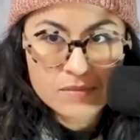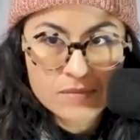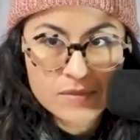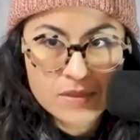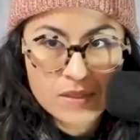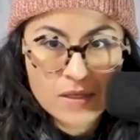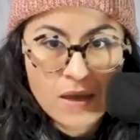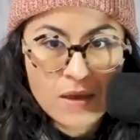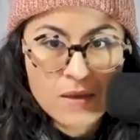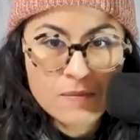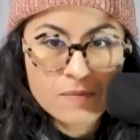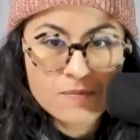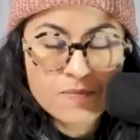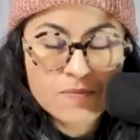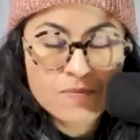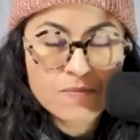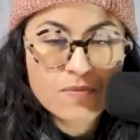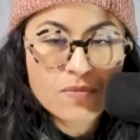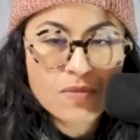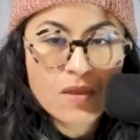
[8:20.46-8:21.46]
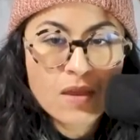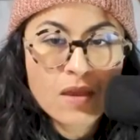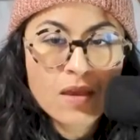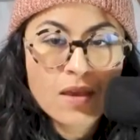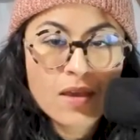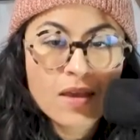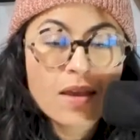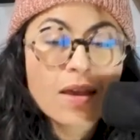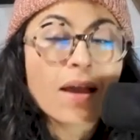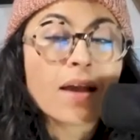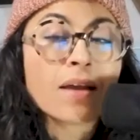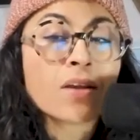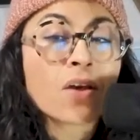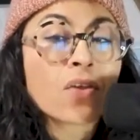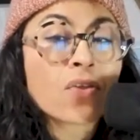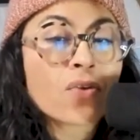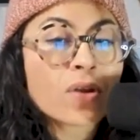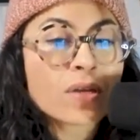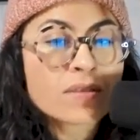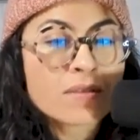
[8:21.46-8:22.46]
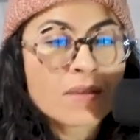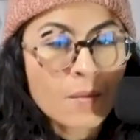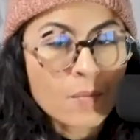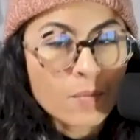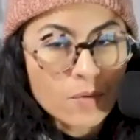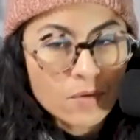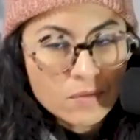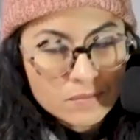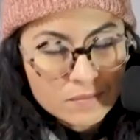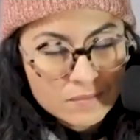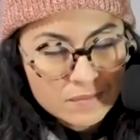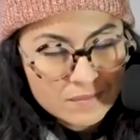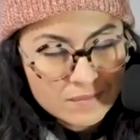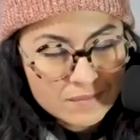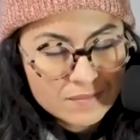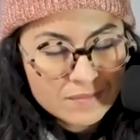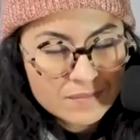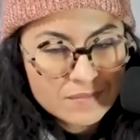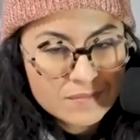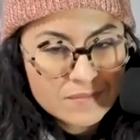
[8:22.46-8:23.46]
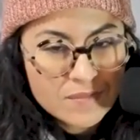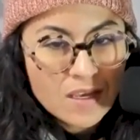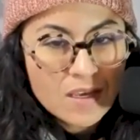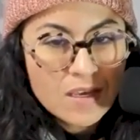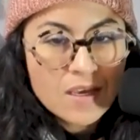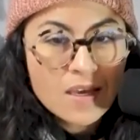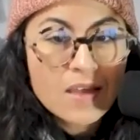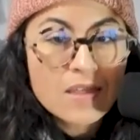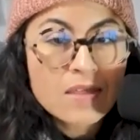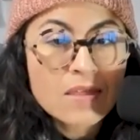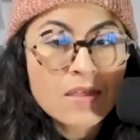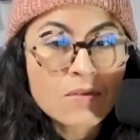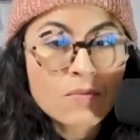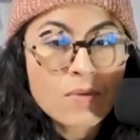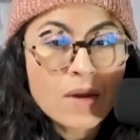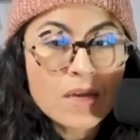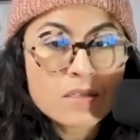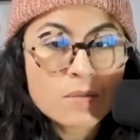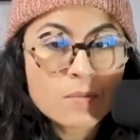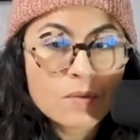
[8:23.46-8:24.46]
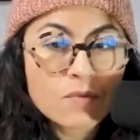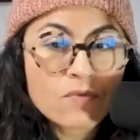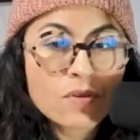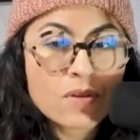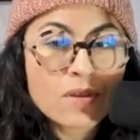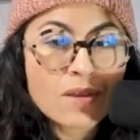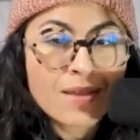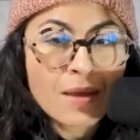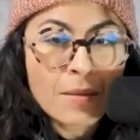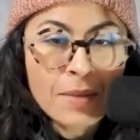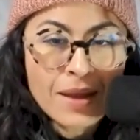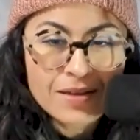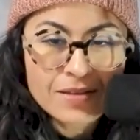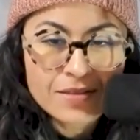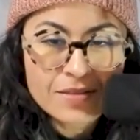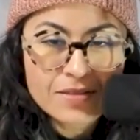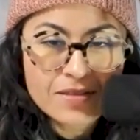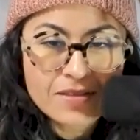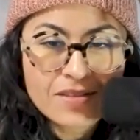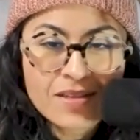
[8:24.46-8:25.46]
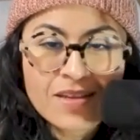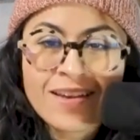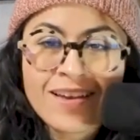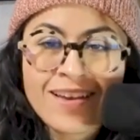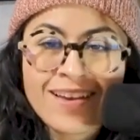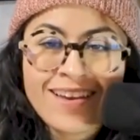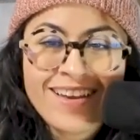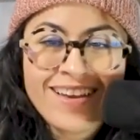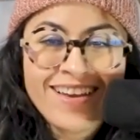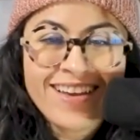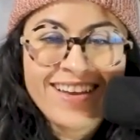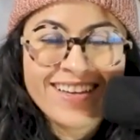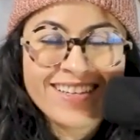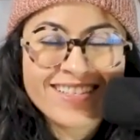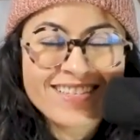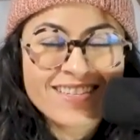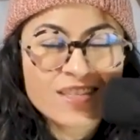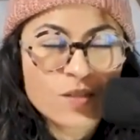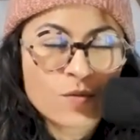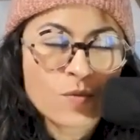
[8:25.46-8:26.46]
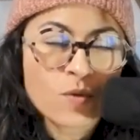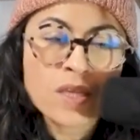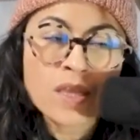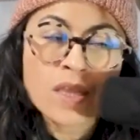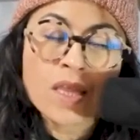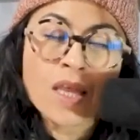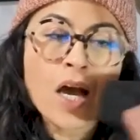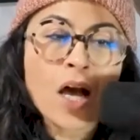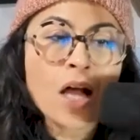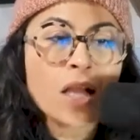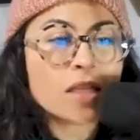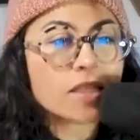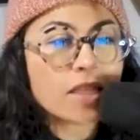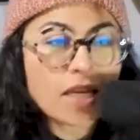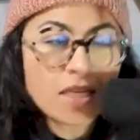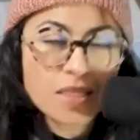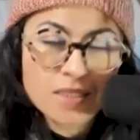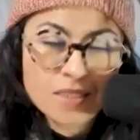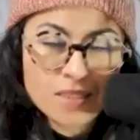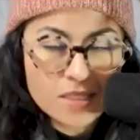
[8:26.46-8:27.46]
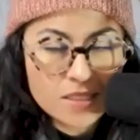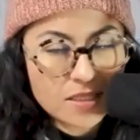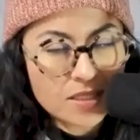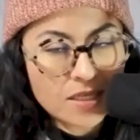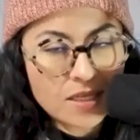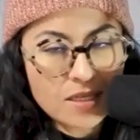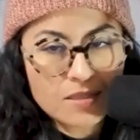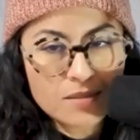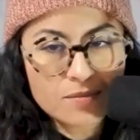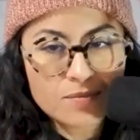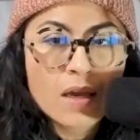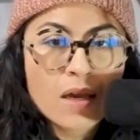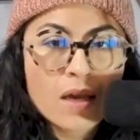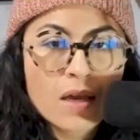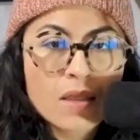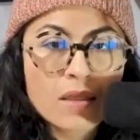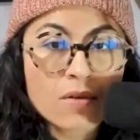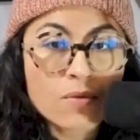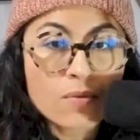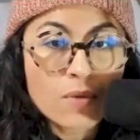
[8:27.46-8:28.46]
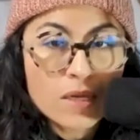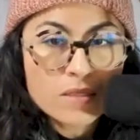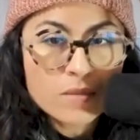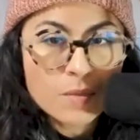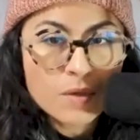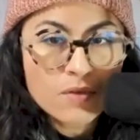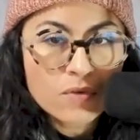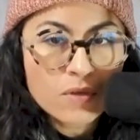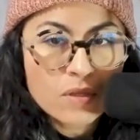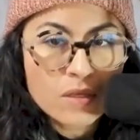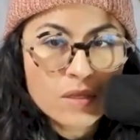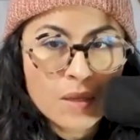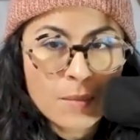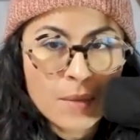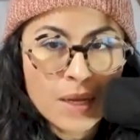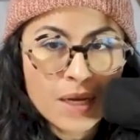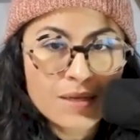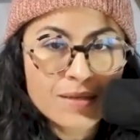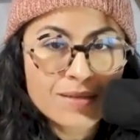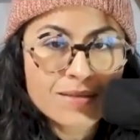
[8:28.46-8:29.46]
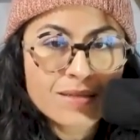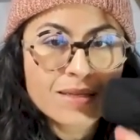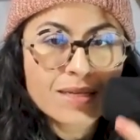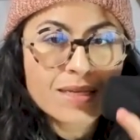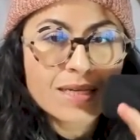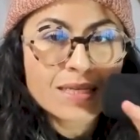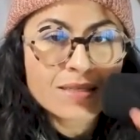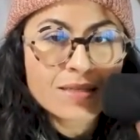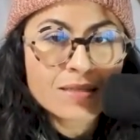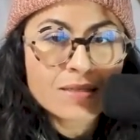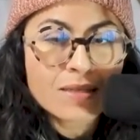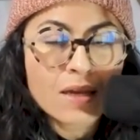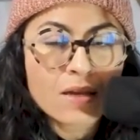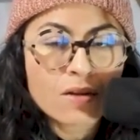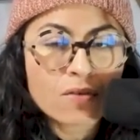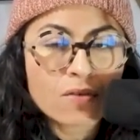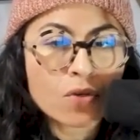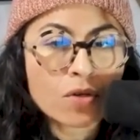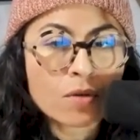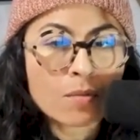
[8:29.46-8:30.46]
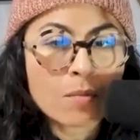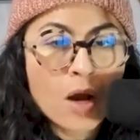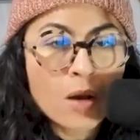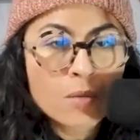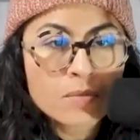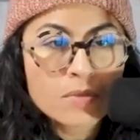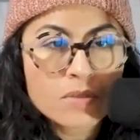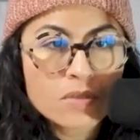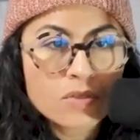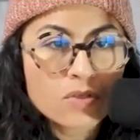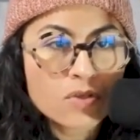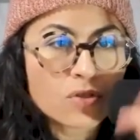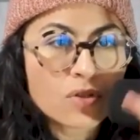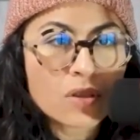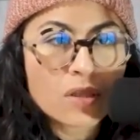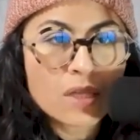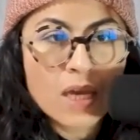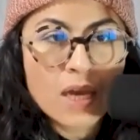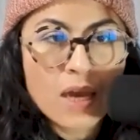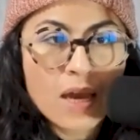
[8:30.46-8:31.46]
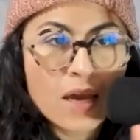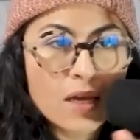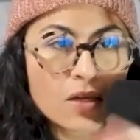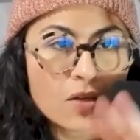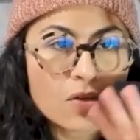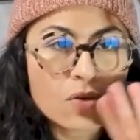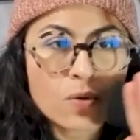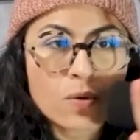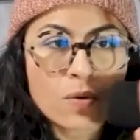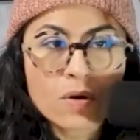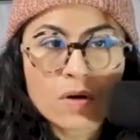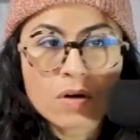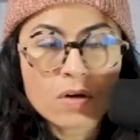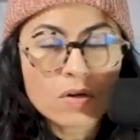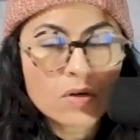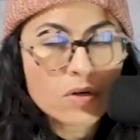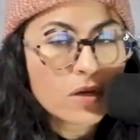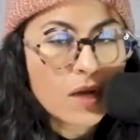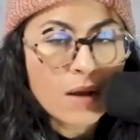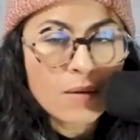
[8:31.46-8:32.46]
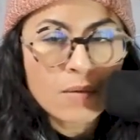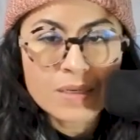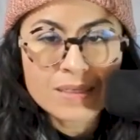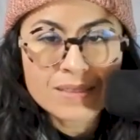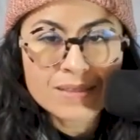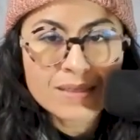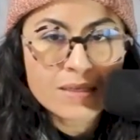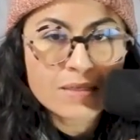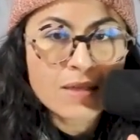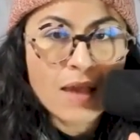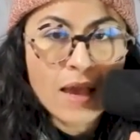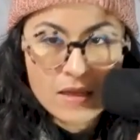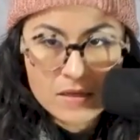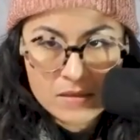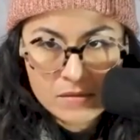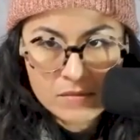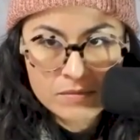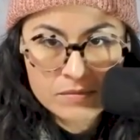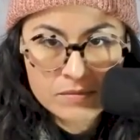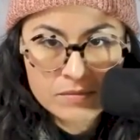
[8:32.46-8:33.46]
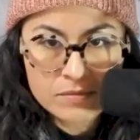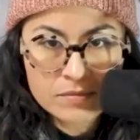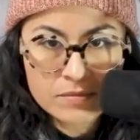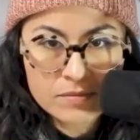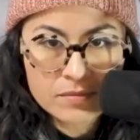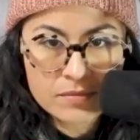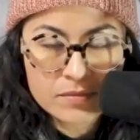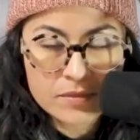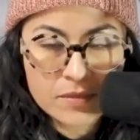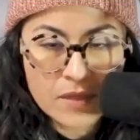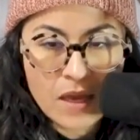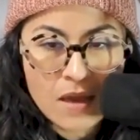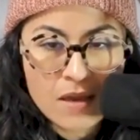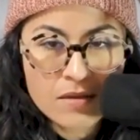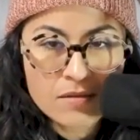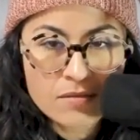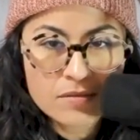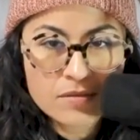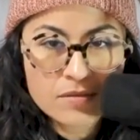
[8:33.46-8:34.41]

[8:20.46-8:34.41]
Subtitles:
Okay. Another example, the recipe for the tamales, since we're in the holiday season. The recipe for the tamales is inside of your mom's, your tia, your abuelita's head. Okay.